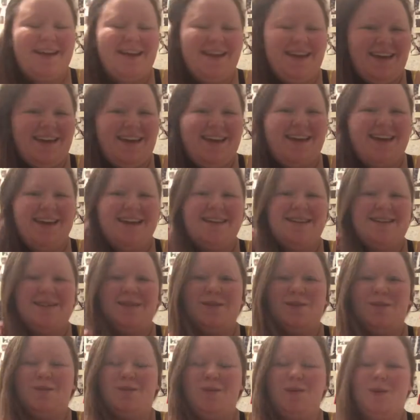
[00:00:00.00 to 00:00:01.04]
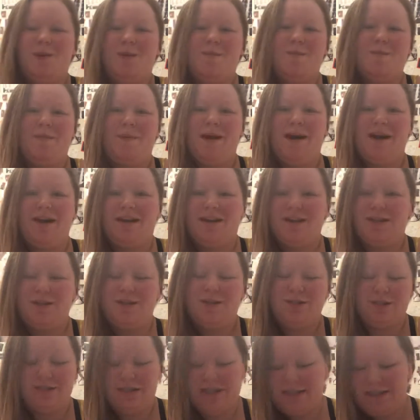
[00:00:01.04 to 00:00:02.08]
Hey guys, welcome back
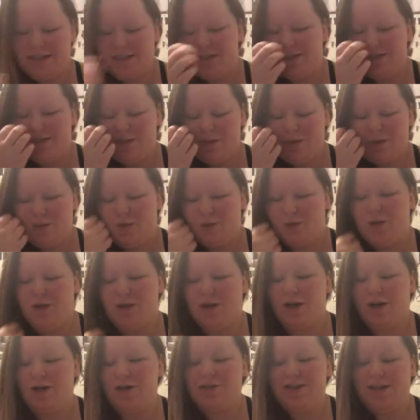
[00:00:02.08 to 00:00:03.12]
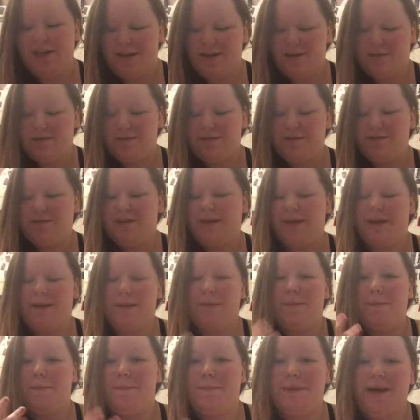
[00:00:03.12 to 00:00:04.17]
to our channel and
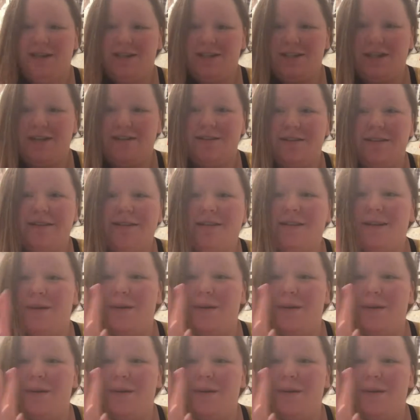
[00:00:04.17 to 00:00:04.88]
my channel because it's